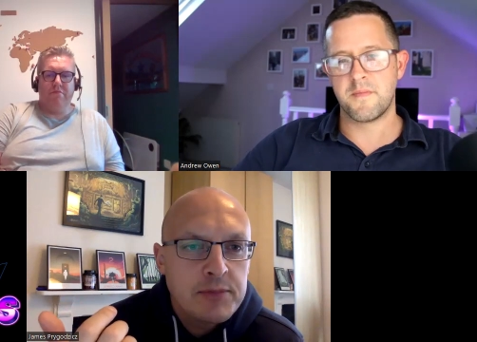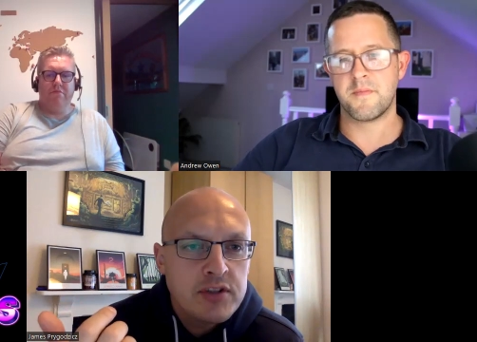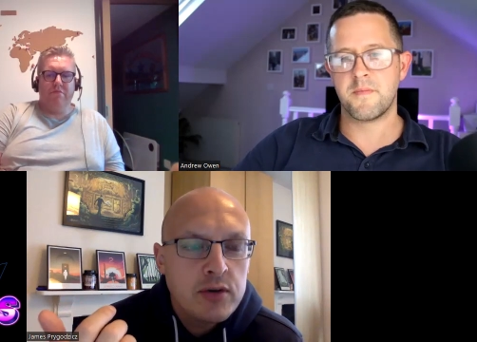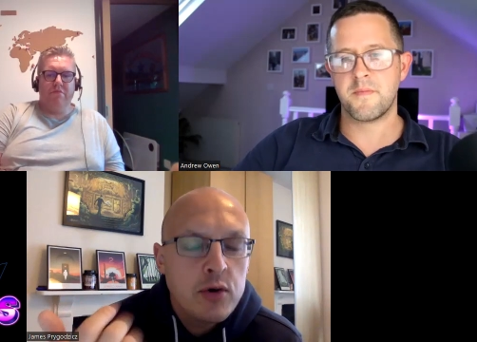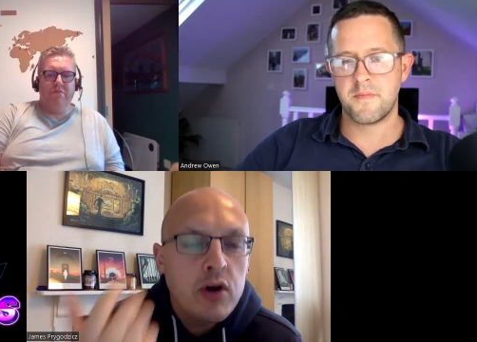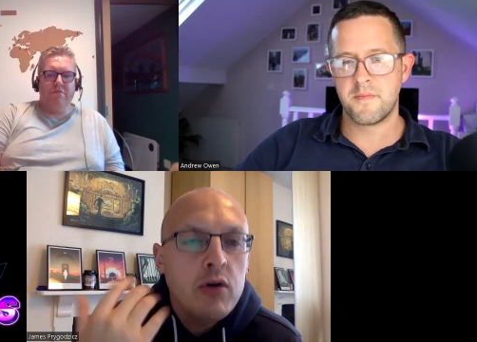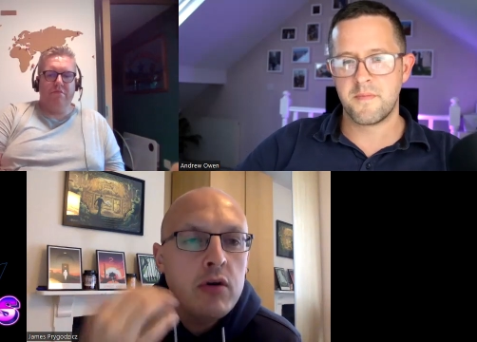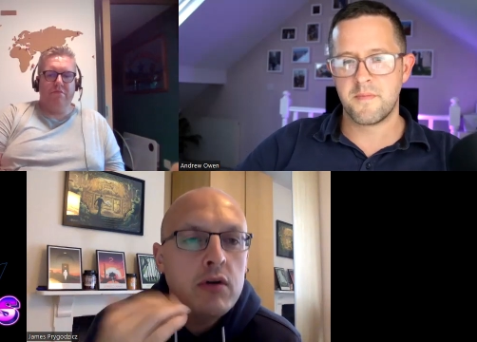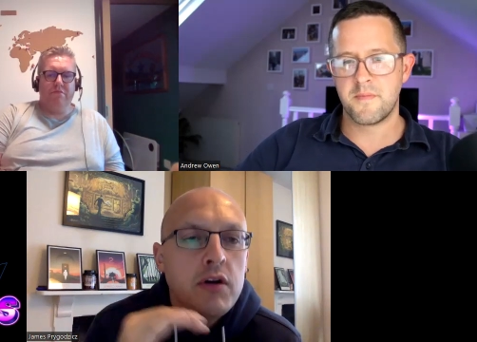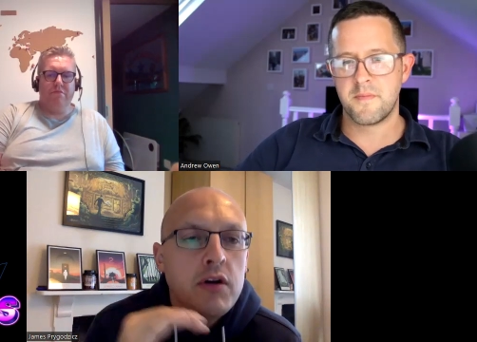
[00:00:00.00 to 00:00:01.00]
Speaker 1: So
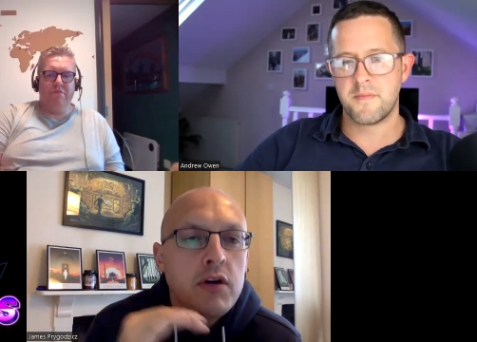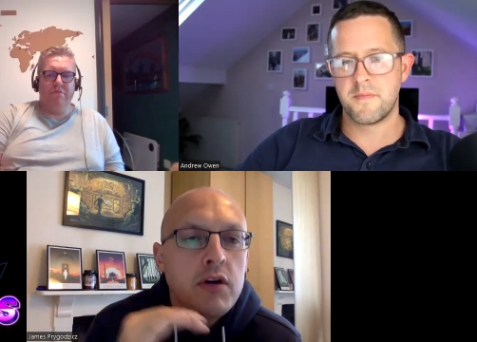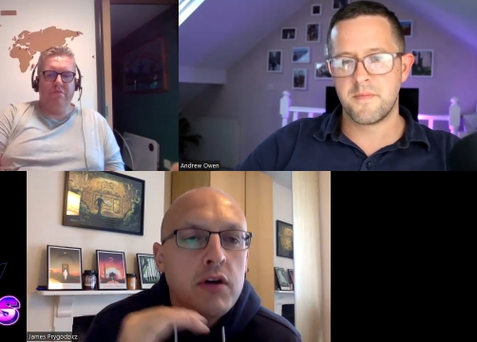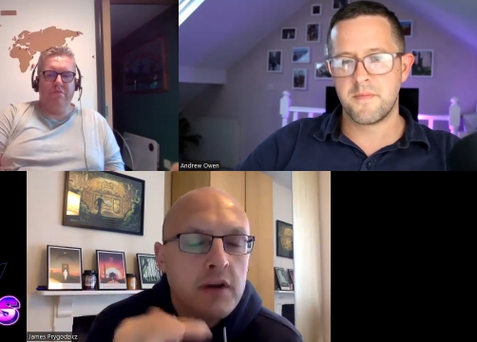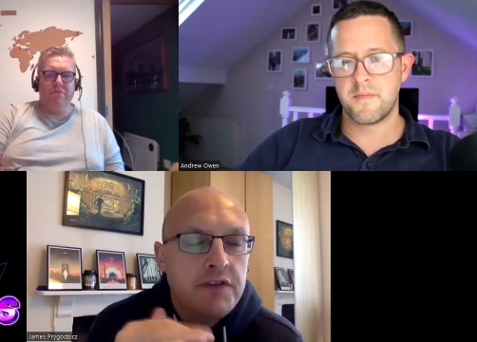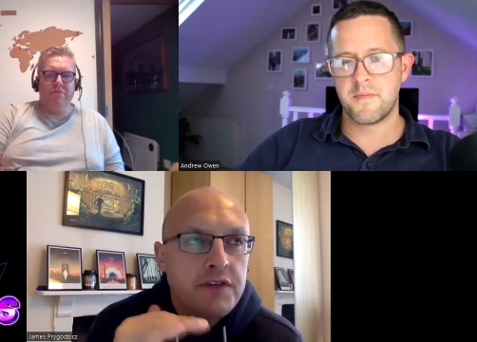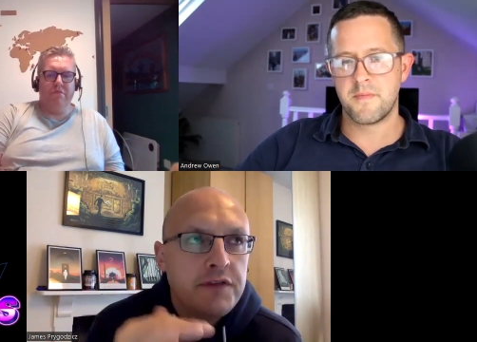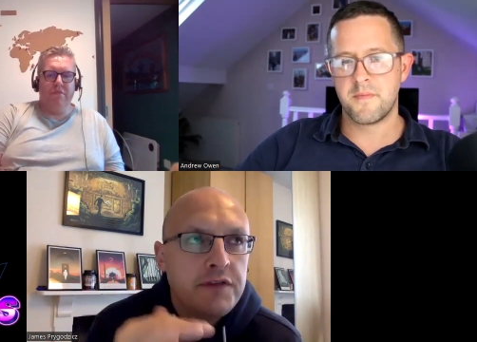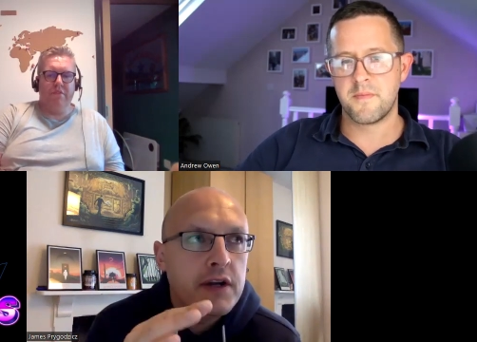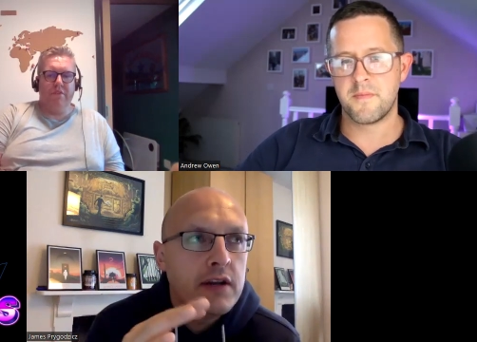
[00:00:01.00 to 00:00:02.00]
off the off the
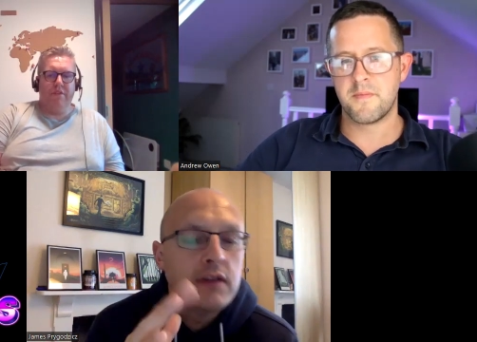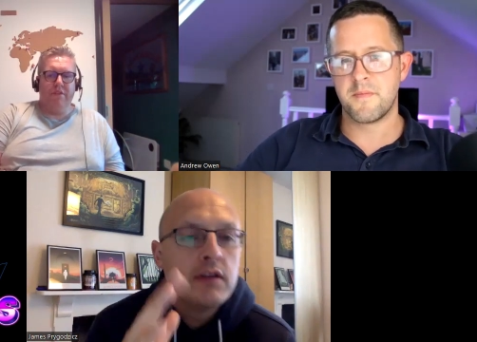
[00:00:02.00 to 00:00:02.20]
front